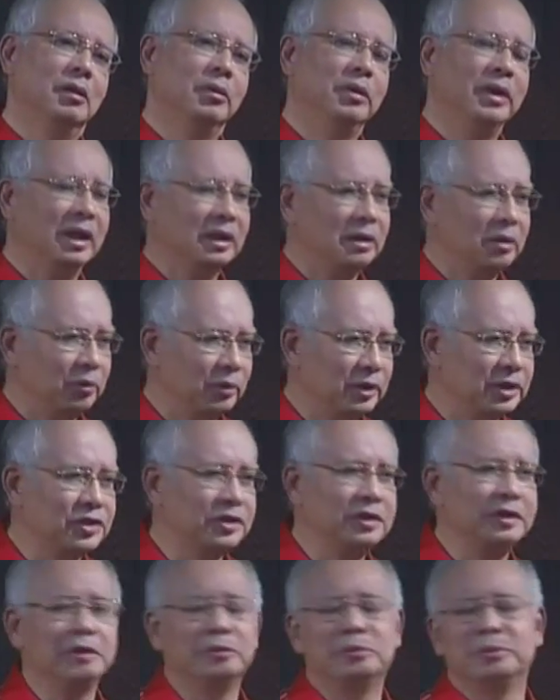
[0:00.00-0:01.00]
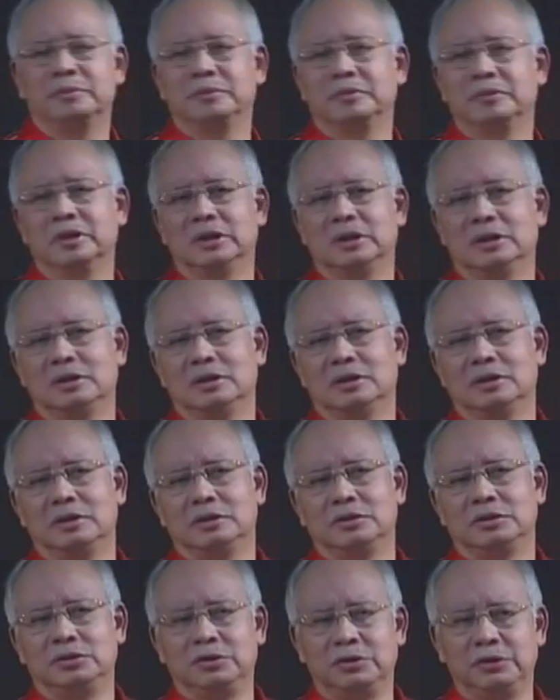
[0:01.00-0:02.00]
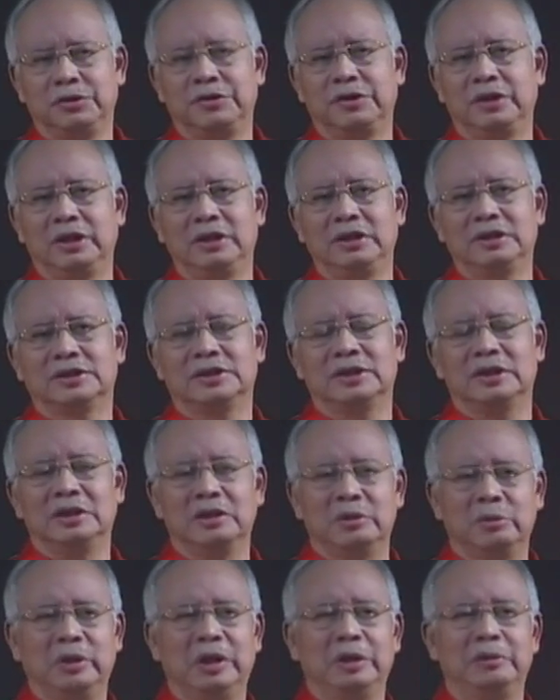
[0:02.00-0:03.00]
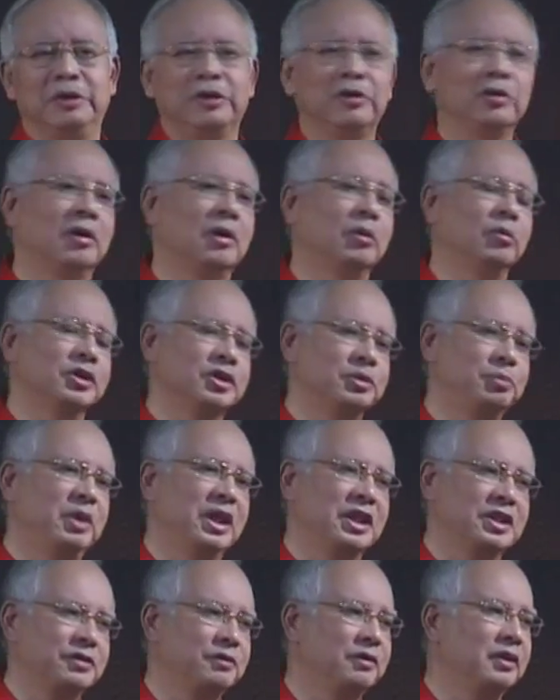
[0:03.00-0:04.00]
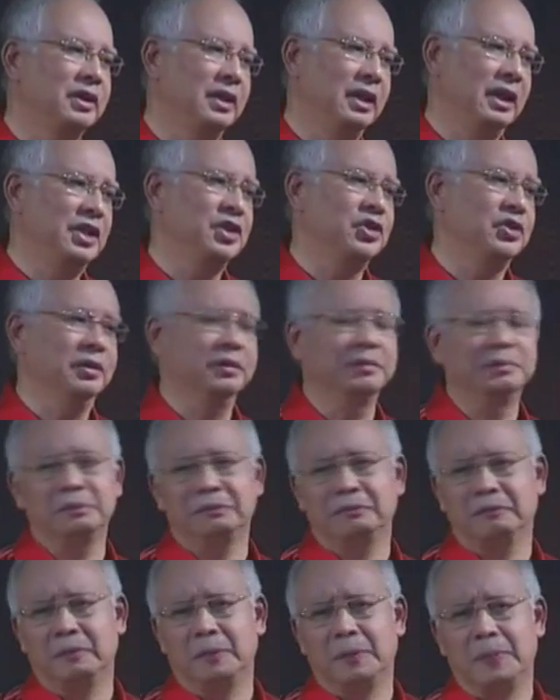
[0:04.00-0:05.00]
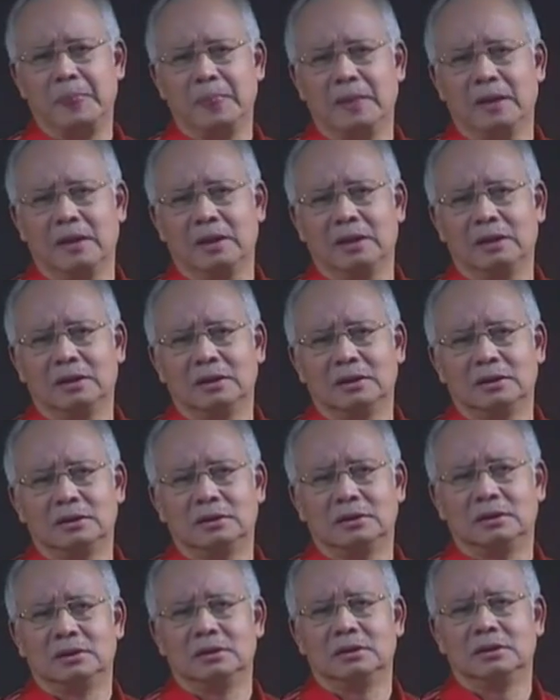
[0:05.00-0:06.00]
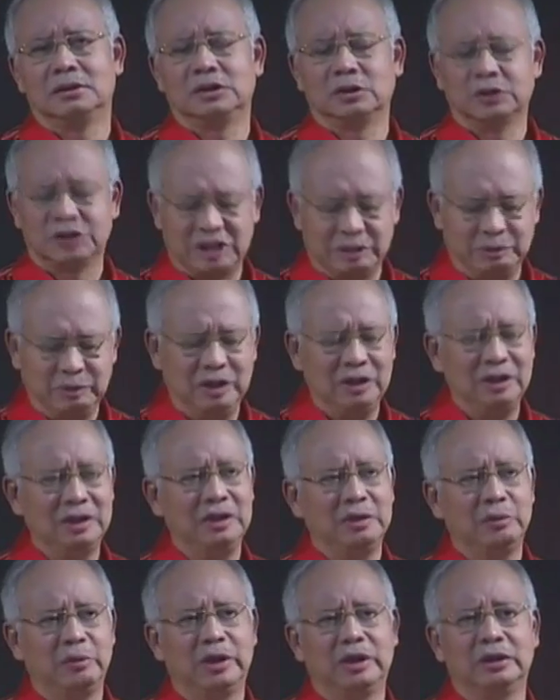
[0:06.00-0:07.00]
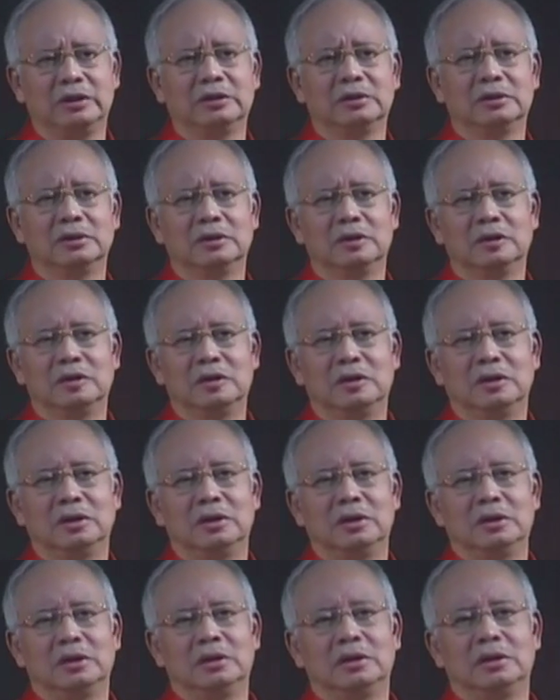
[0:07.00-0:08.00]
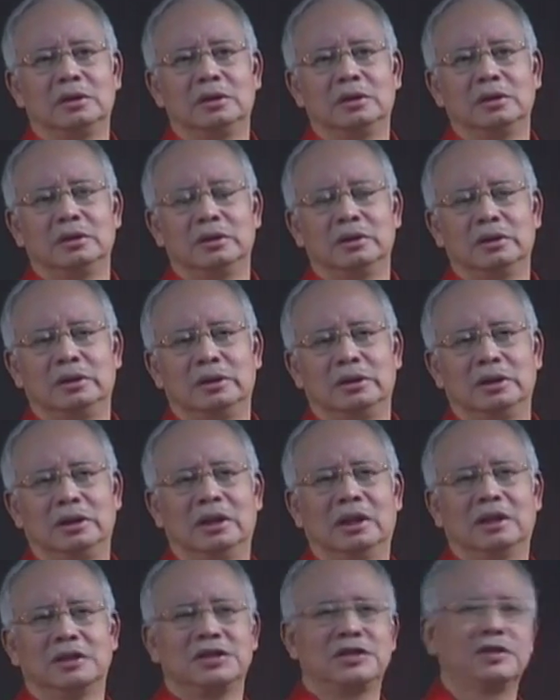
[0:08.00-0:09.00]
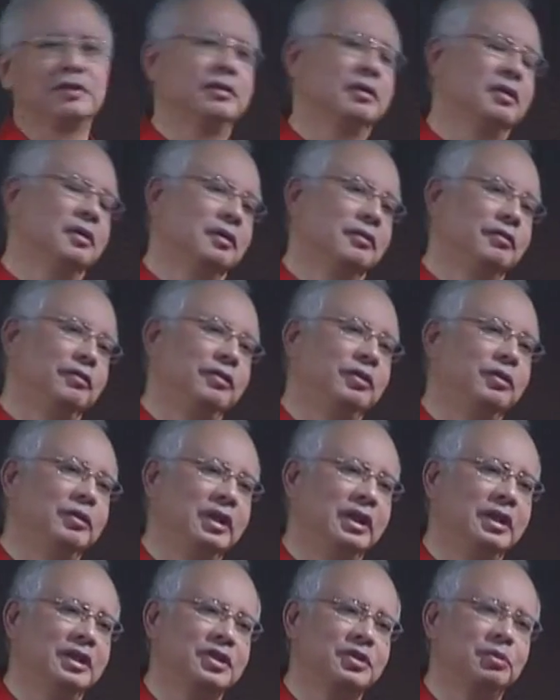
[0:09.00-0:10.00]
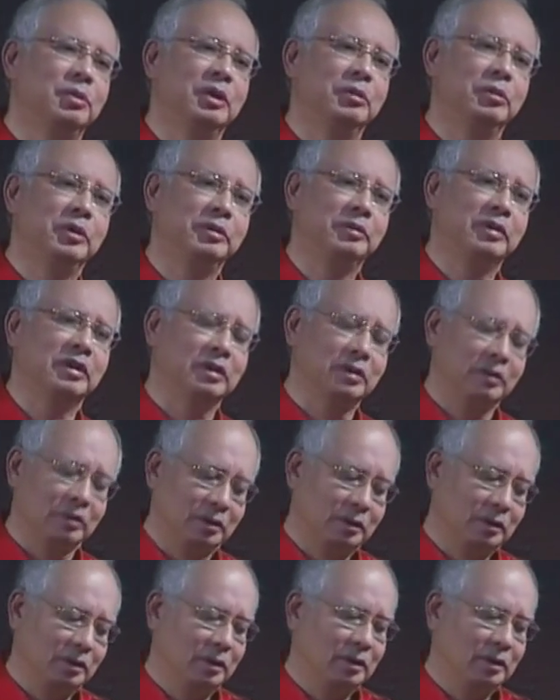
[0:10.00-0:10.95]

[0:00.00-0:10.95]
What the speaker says: we had the wisdom to do things in a way we thought was best for the nation. So similarly, when the last few days when we were